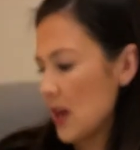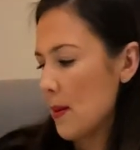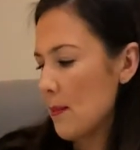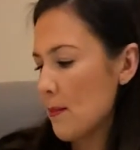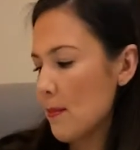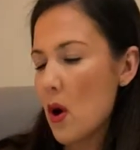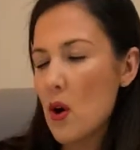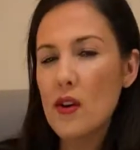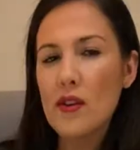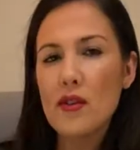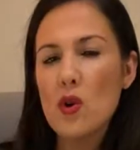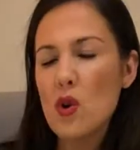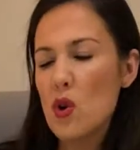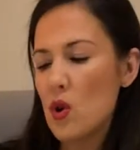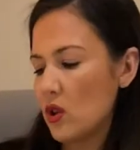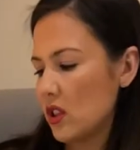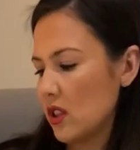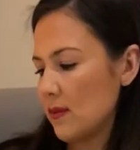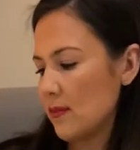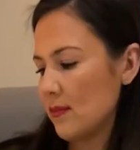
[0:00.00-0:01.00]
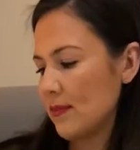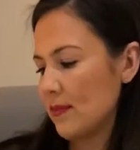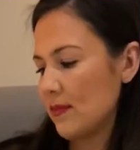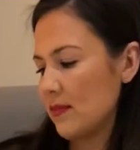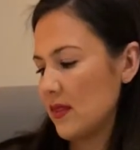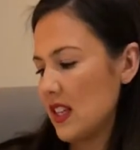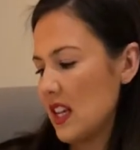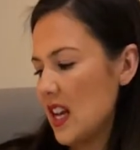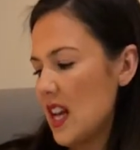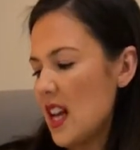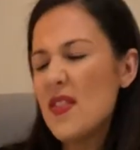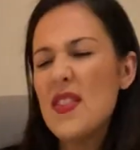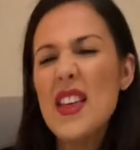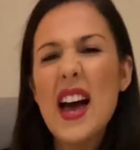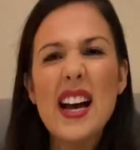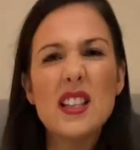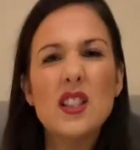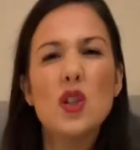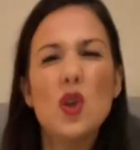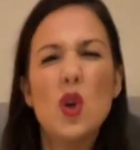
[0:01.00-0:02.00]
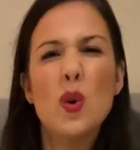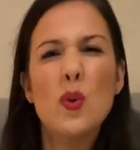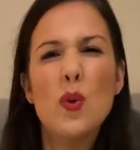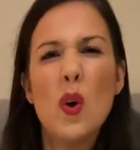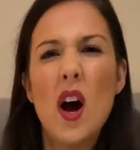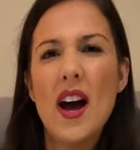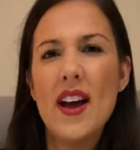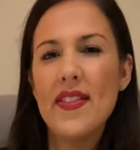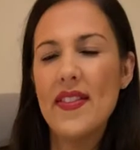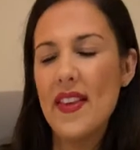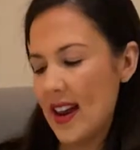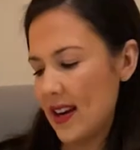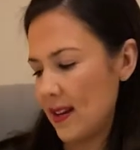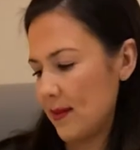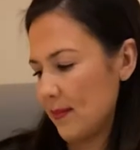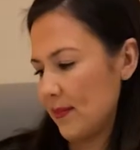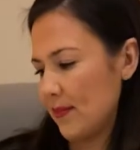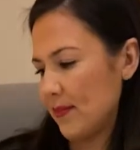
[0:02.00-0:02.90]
Mog thought, that's all right then.